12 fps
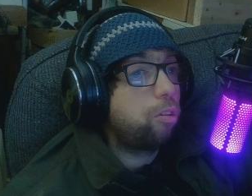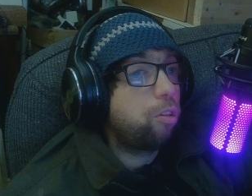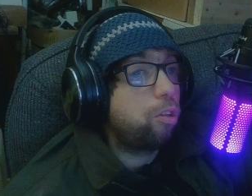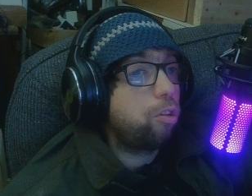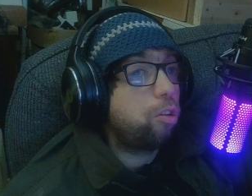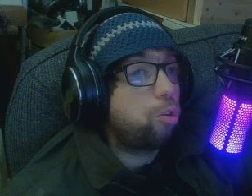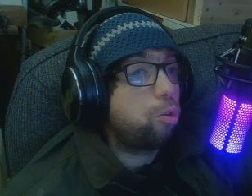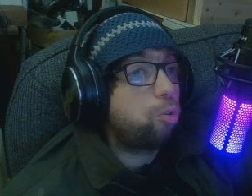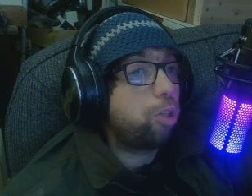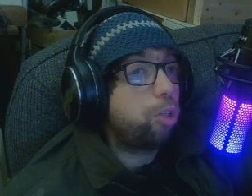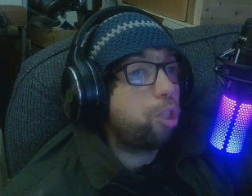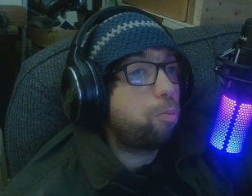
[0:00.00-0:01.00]
You little
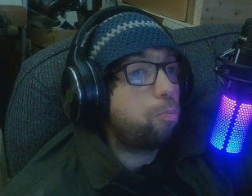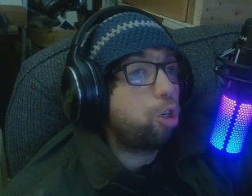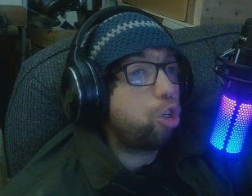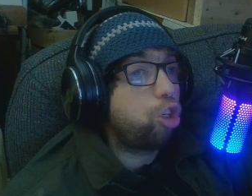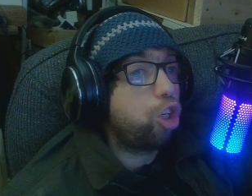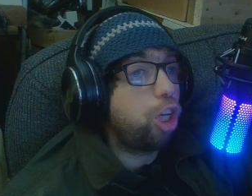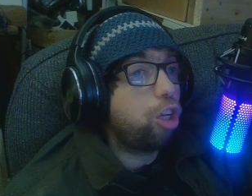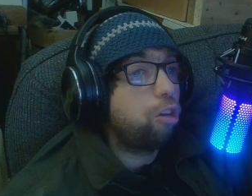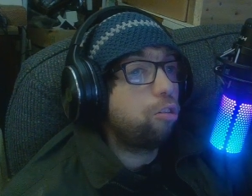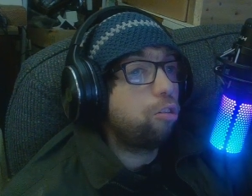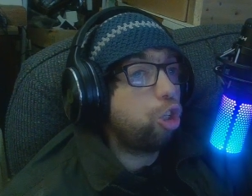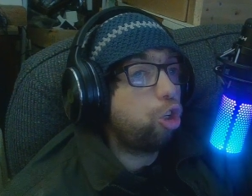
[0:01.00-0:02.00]
grease monkey.
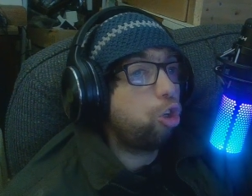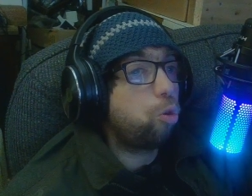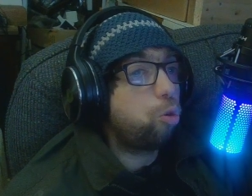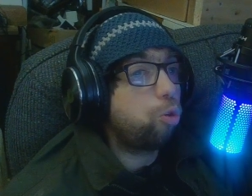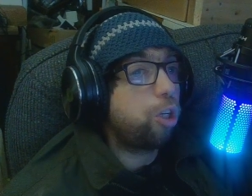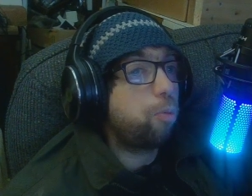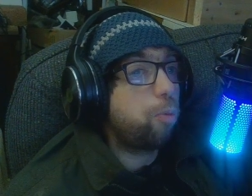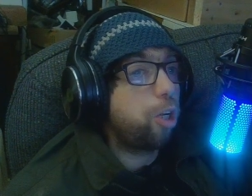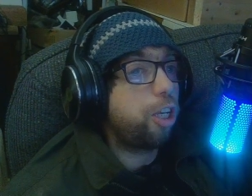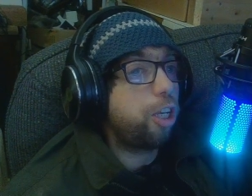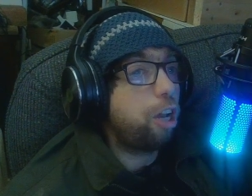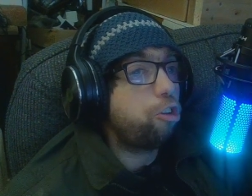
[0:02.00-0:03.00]
You little grease
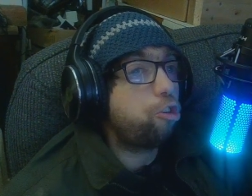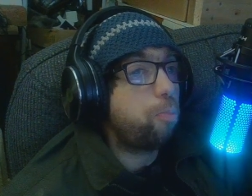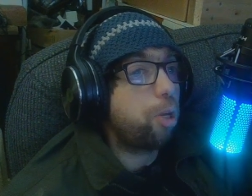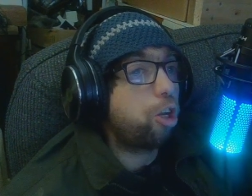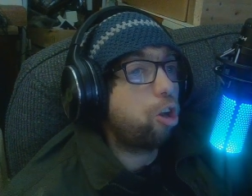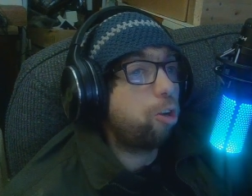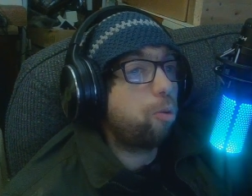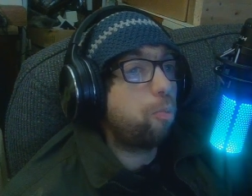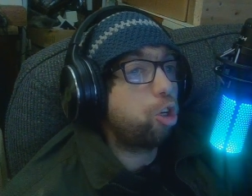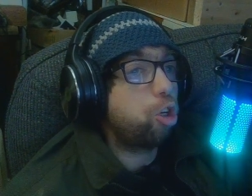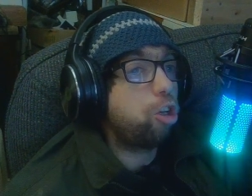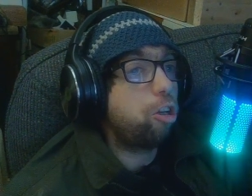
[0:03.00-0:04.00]
monkey. I used to be called a
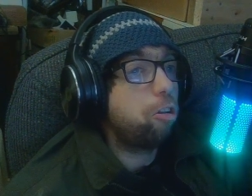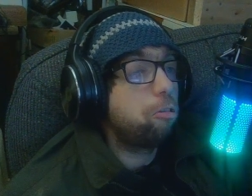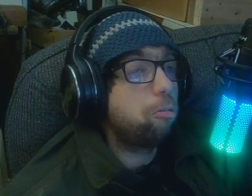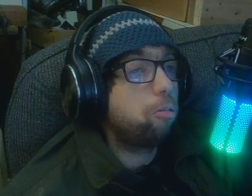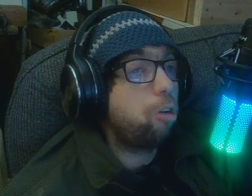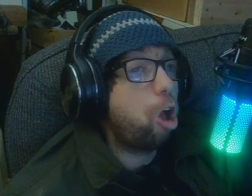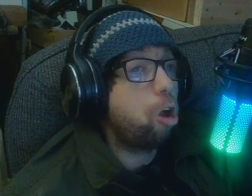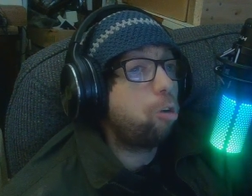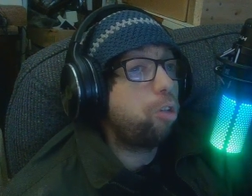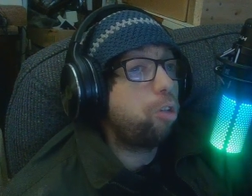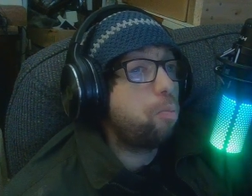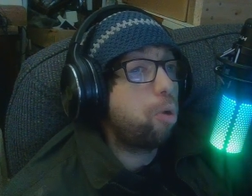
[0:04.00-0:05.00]
monkey.
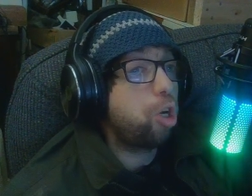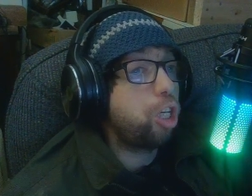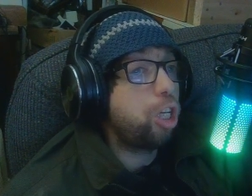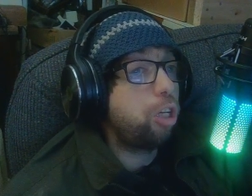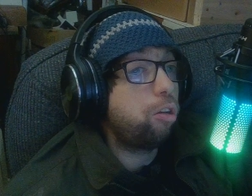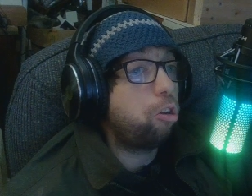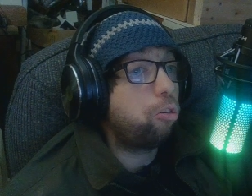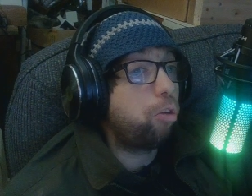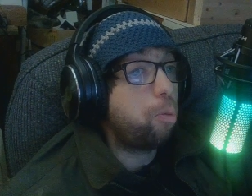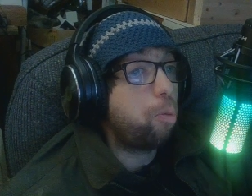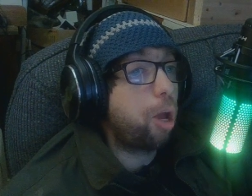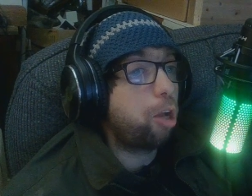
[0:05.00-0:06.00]
Ugly monkey and ugly
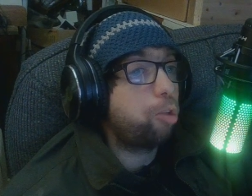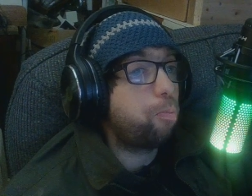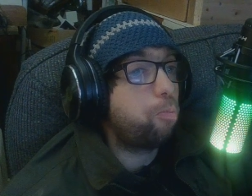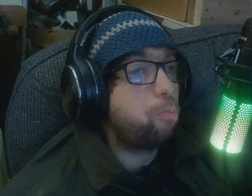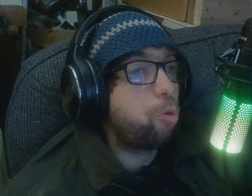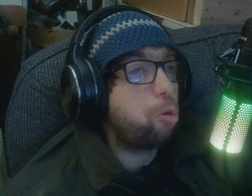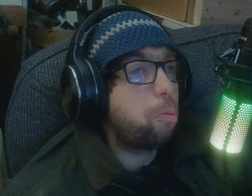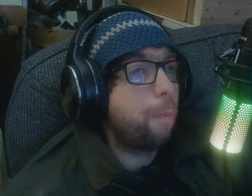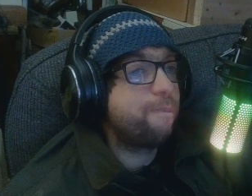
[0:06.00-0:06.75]
mouse in,